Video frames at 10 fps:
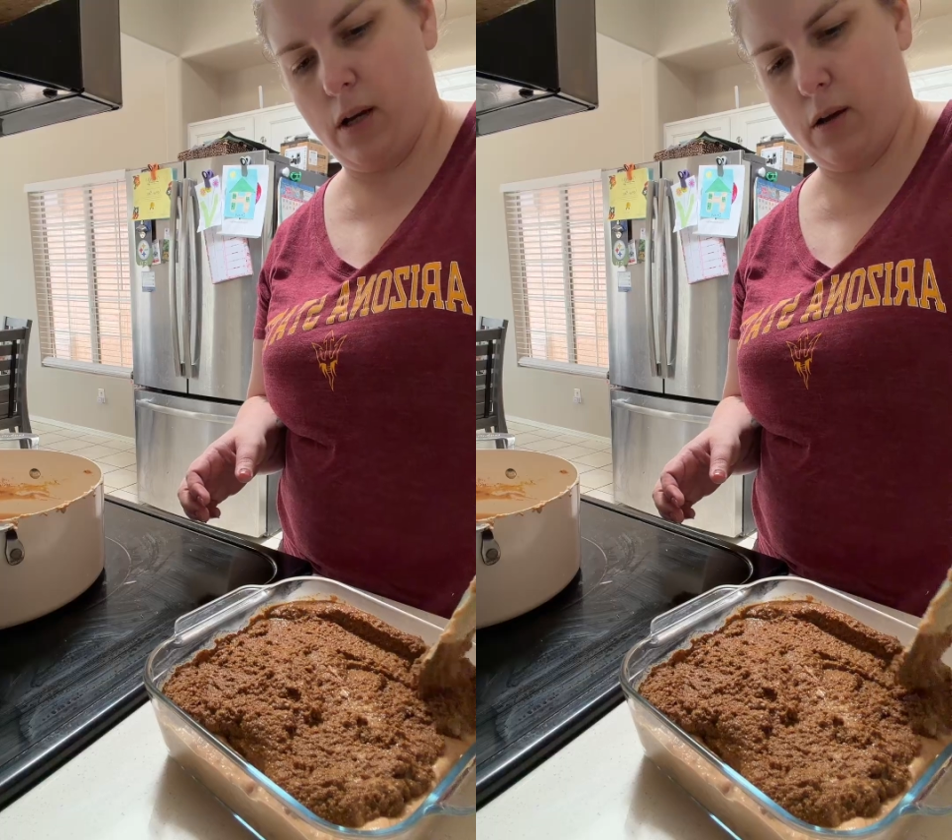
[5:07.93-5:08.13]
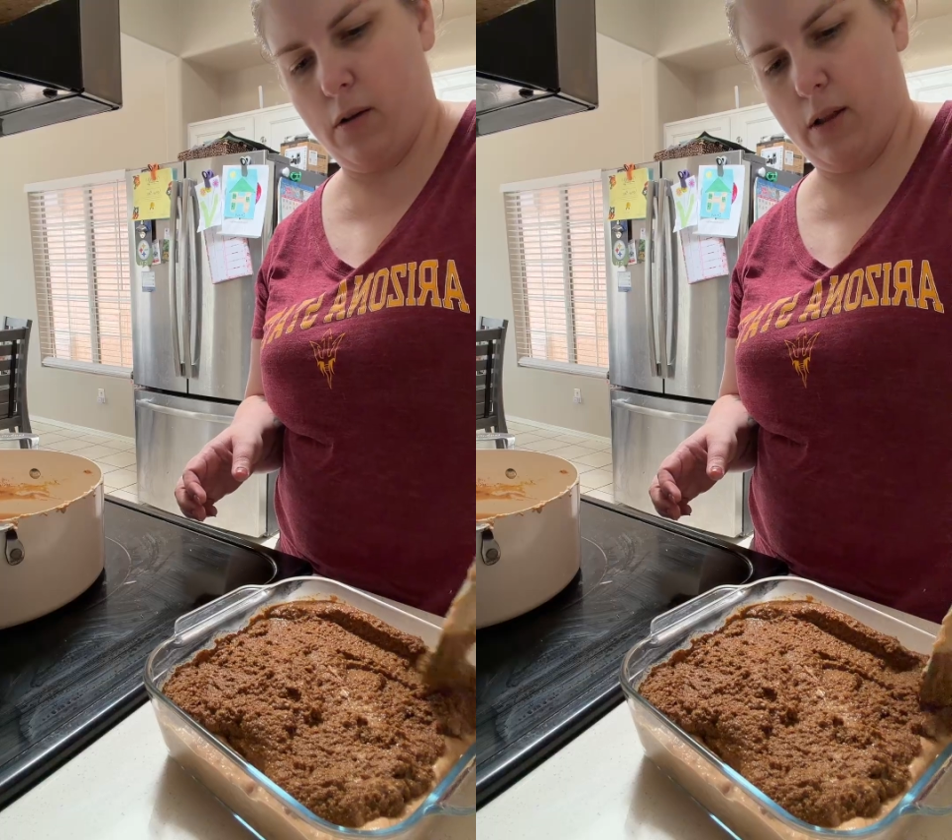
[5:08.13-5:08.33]

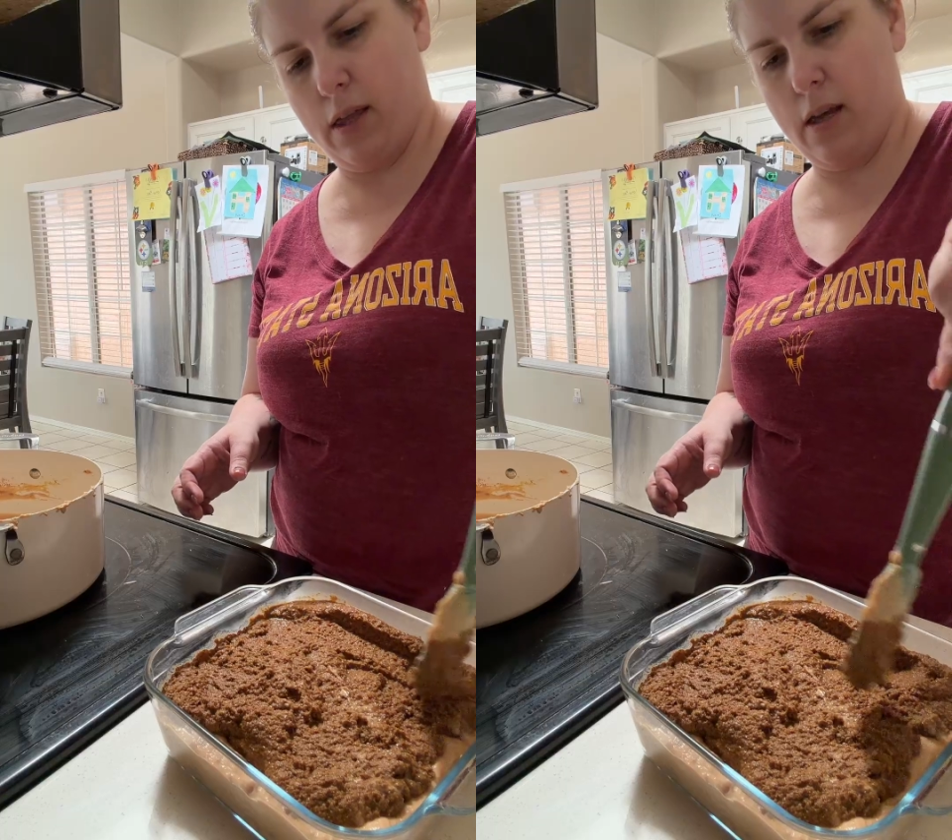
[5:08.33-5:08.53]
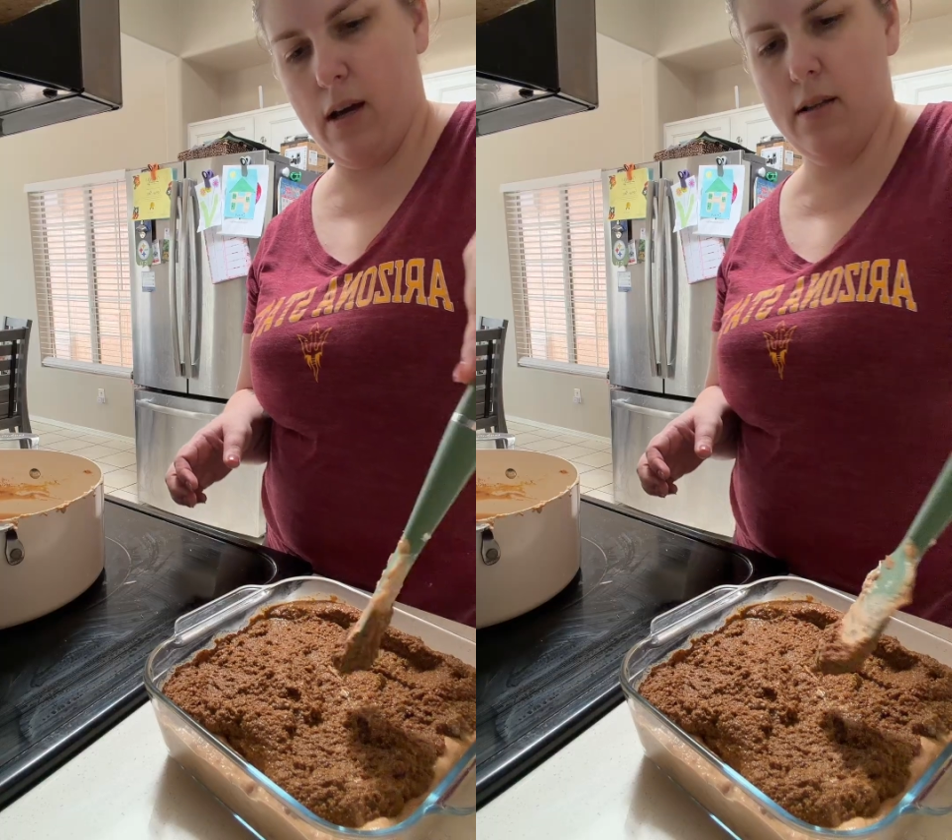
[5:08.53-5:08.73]
gonna go
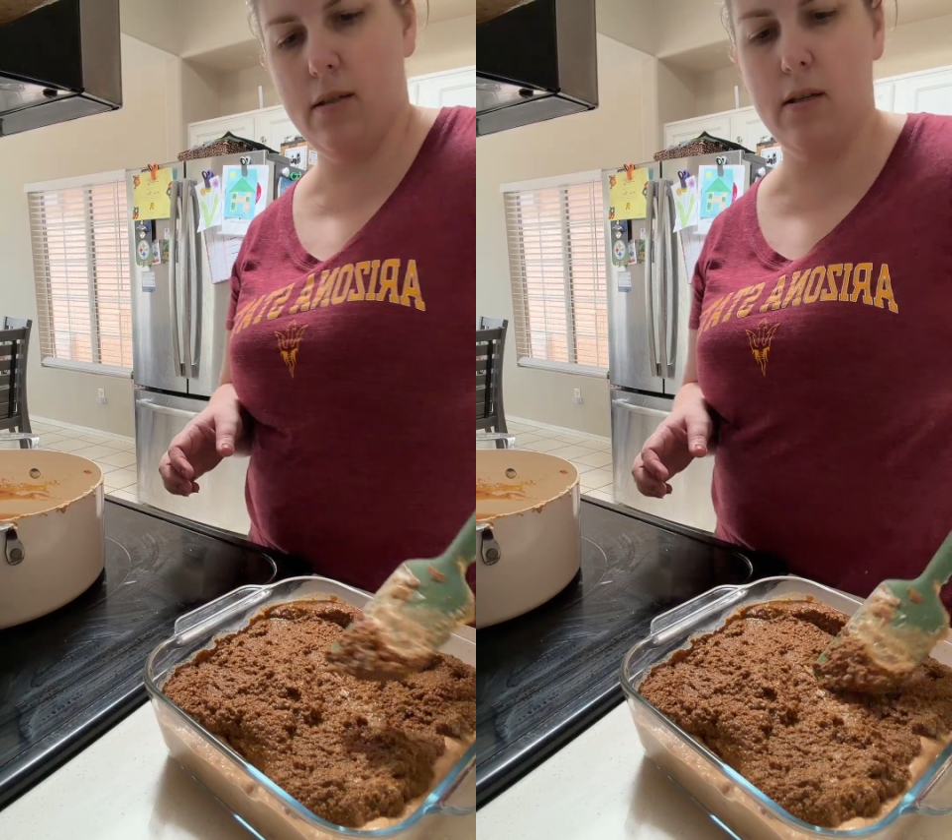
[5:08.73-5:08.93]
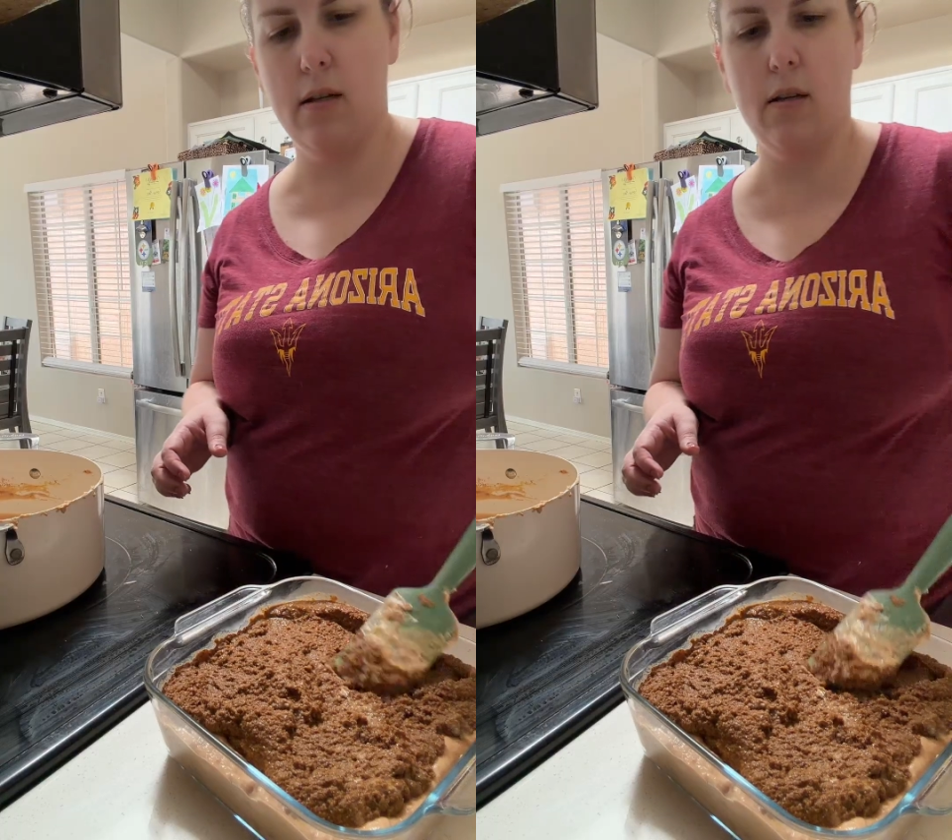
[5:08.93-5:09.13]
like
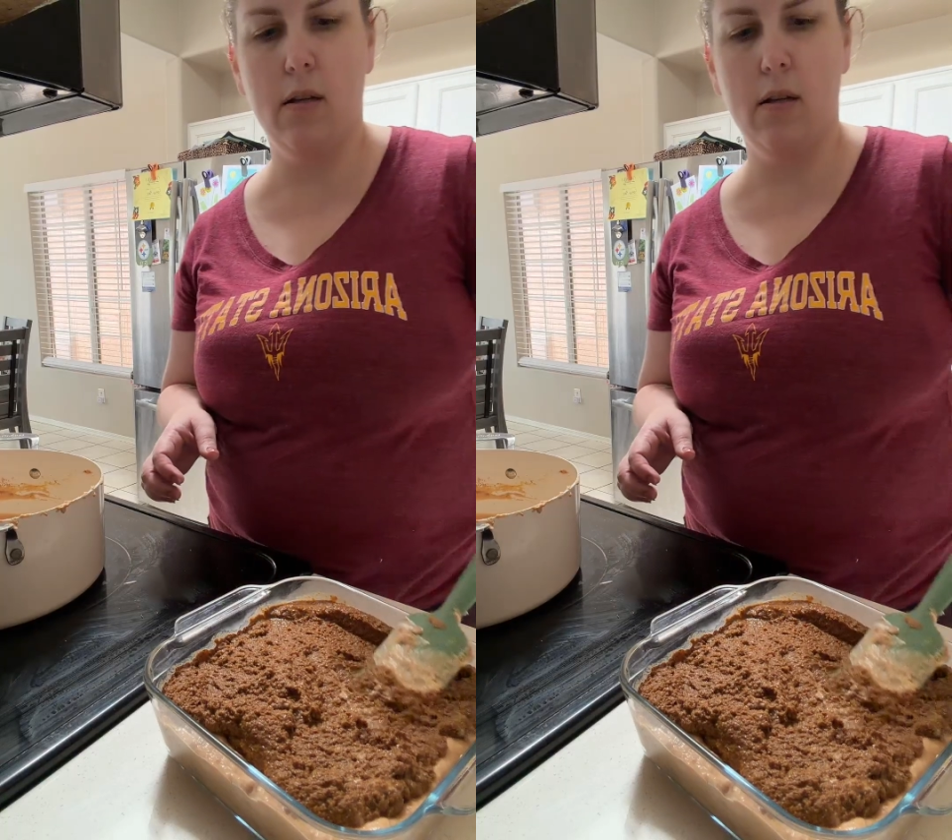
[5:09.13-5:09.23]
that.